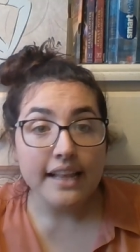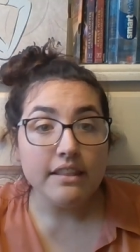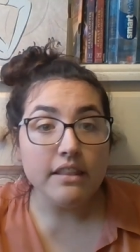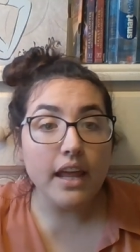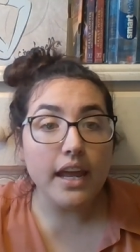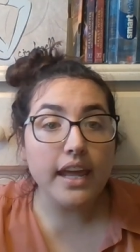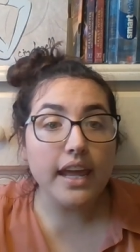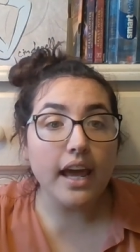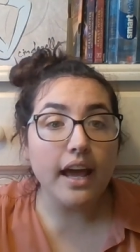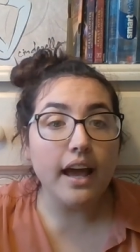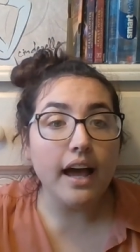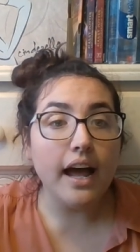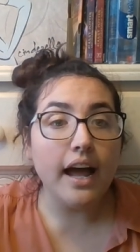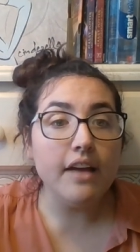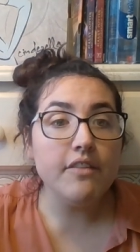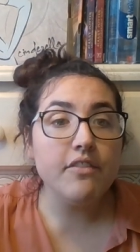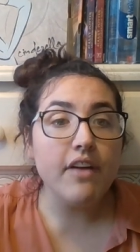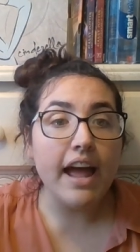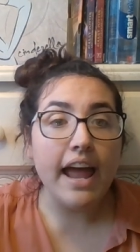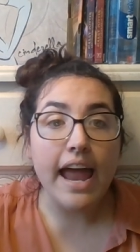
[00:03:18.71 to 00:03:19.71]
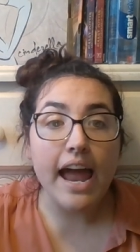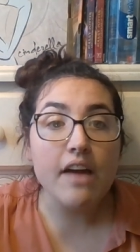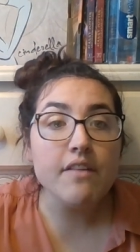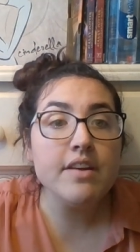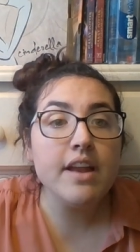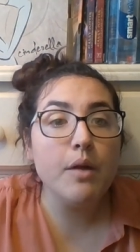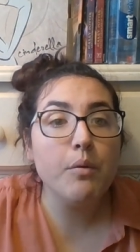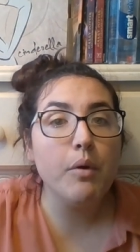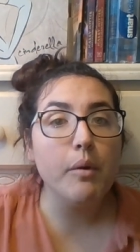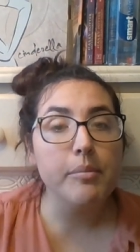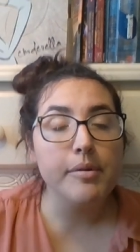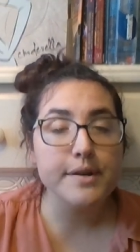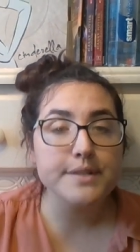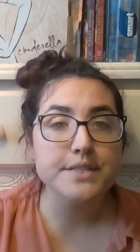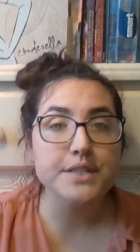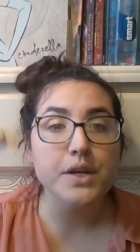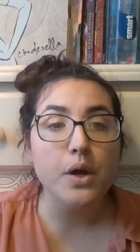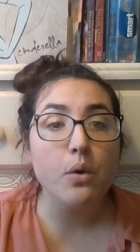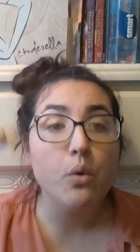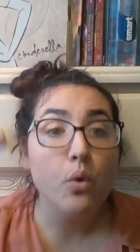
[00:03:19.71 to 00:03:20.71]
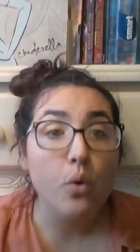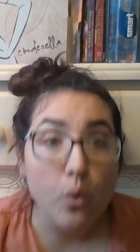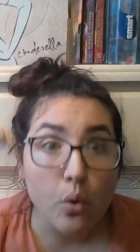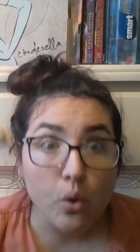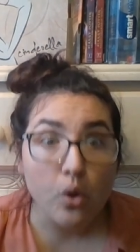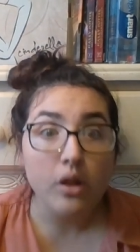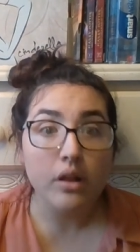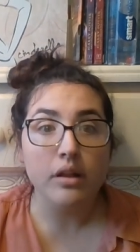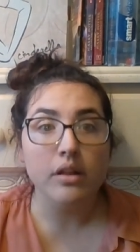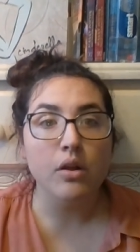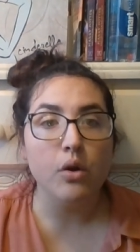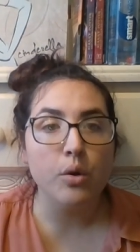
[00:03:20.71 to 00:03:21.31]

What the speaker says: Like, I haven't had one person go, cool,